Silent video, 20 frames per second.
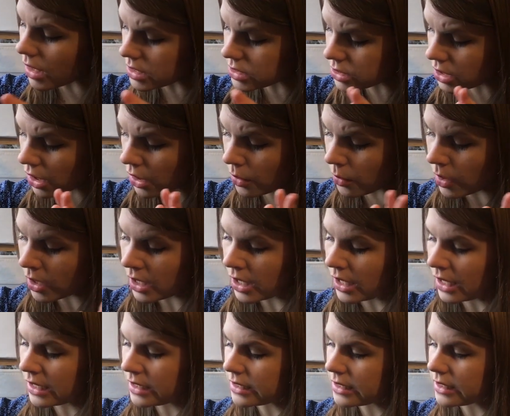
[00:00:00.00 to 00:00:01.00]
So
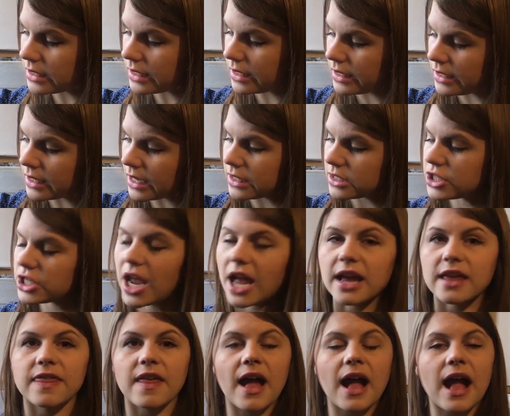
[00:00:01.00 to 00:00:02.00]
yeah,
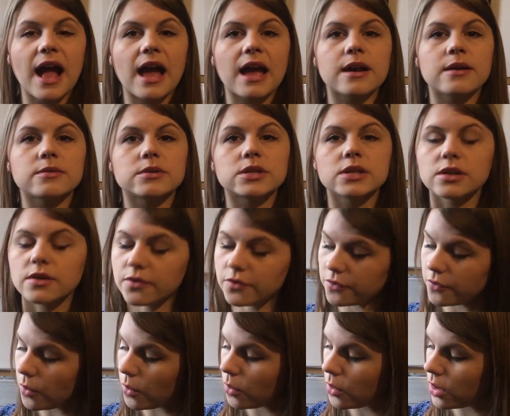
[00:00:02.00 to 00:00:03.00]
check that out
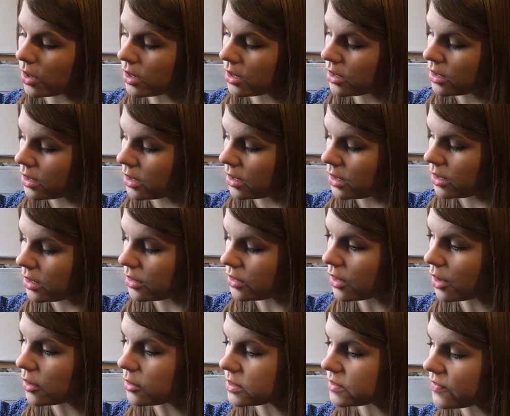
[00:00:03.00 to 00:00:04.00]
for
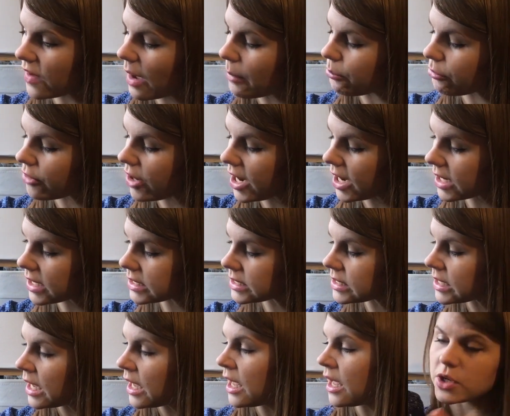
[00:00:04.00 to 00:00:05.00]
those
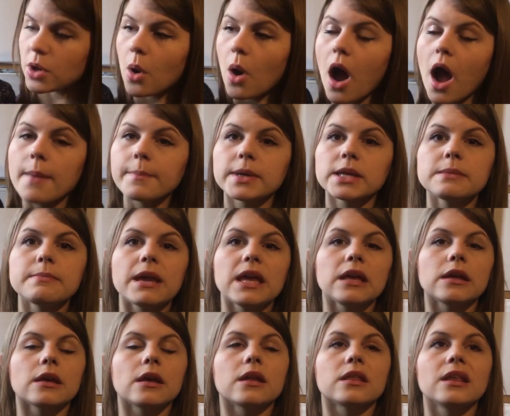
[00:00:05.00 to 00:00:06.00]
fabrics. So I'm going to
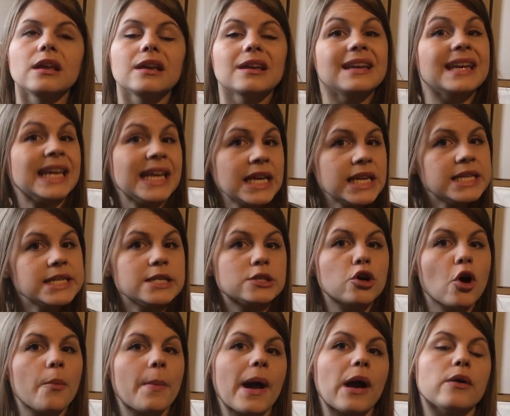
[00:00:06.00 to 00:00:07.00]
make, I think, an ED
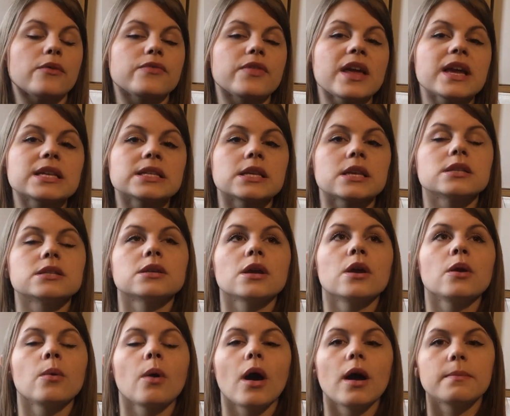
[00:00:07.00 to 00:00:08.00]
top out of this.
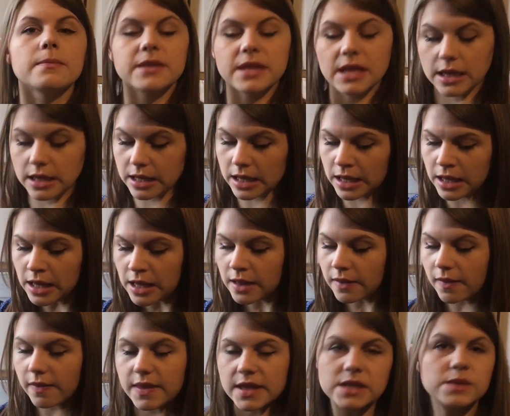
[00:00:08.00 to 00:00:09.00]
So I'm thinking
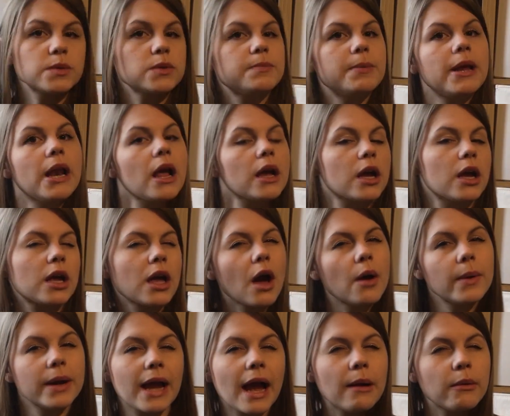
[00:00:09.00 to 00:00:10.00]
this would be like a
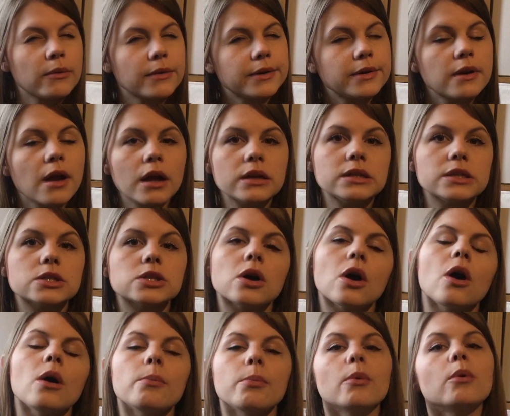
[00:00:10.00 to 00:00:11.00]
going out on a night
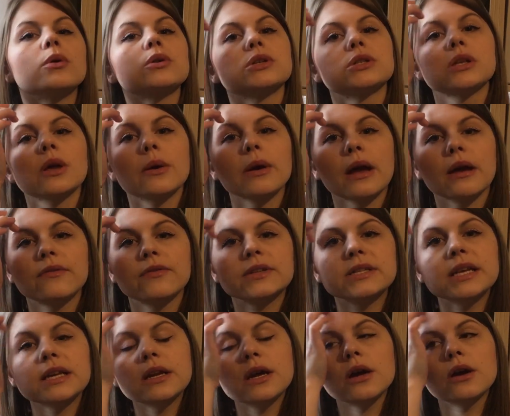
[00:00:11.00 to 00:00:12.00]
top, or just going out for
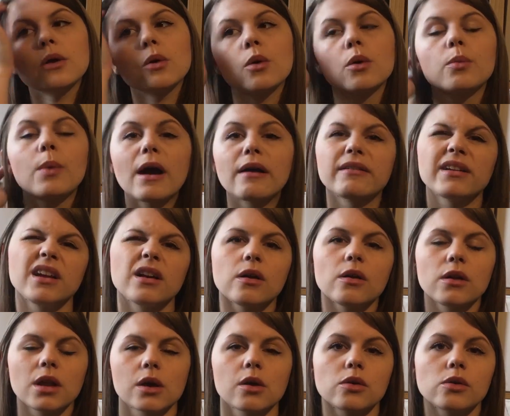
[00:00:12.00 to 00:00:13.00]
dinner, or wearing it
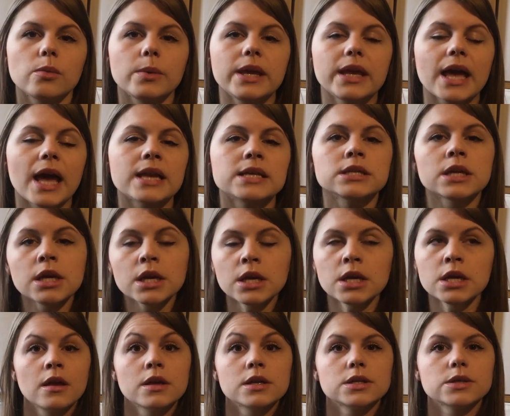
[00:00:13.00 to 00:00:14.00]
on like on a weekend.
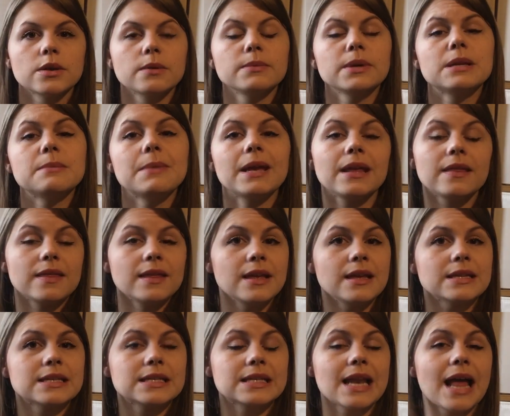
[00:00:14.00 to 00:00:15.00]
So I'm going to make
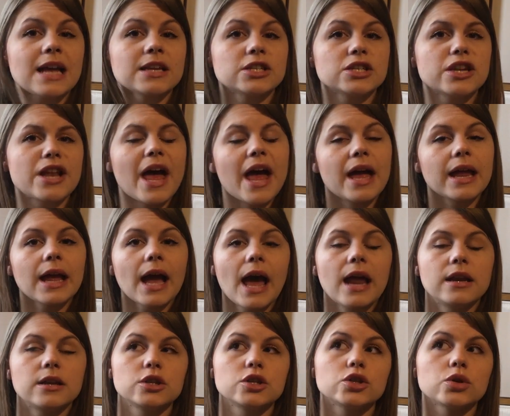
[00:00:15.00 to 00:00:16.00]
the slash neck
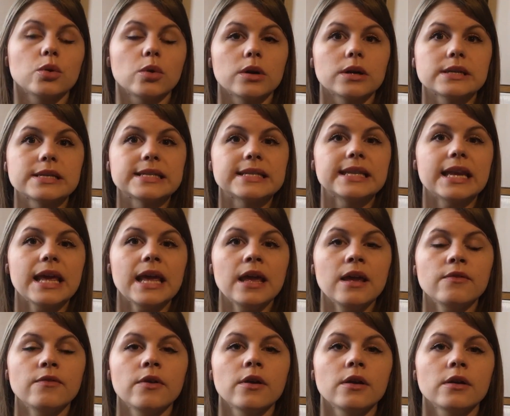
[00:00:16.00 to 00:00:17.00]
and a short
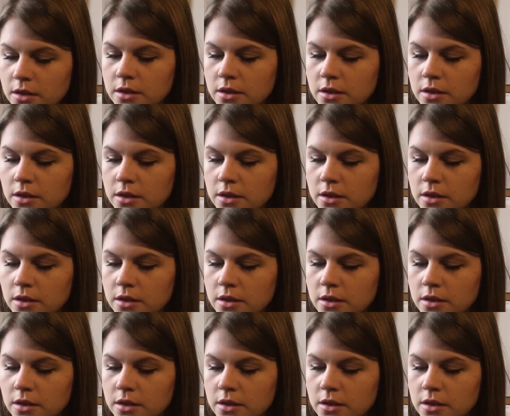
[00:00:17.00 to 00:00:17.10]
sleeve.